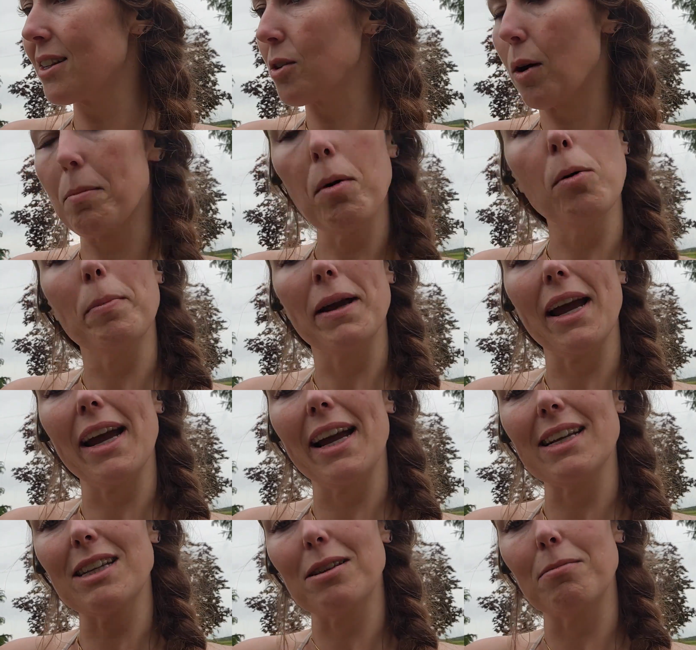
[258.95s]
So I'm hoping
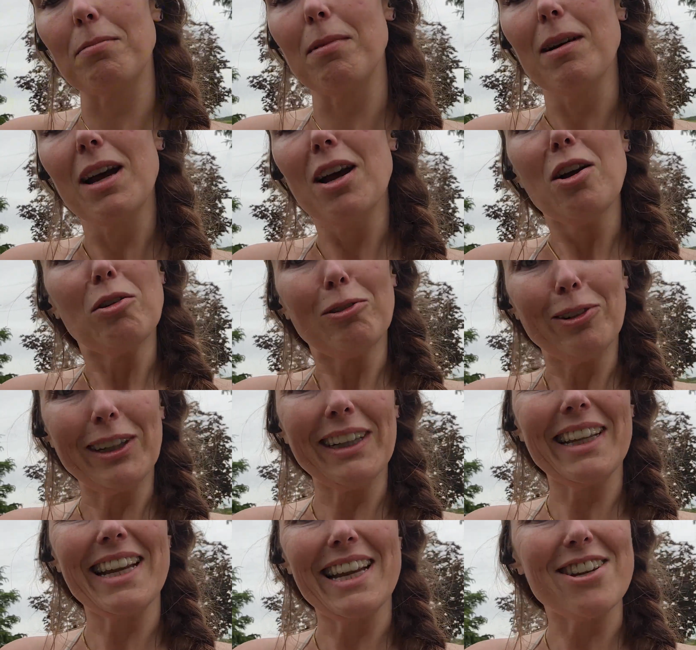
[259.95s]
I get some
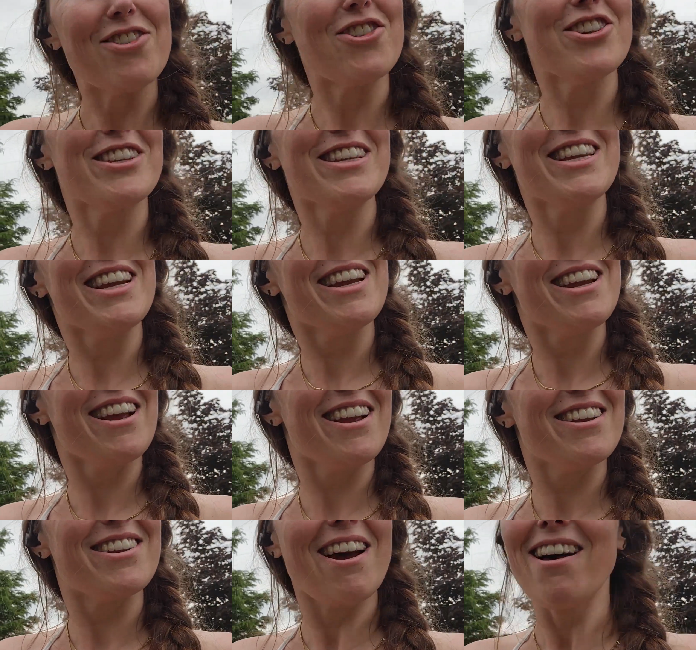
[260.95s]
really
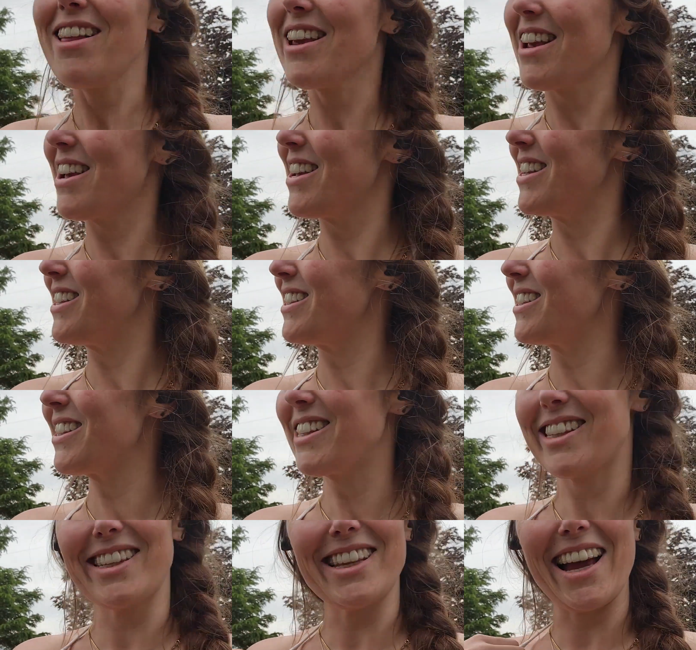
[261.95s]
interesting
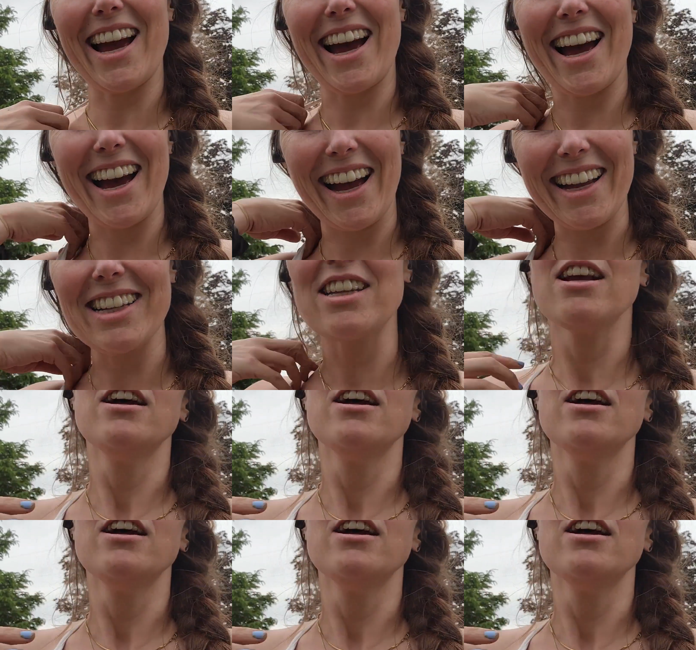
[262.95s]
dahlias. Uh,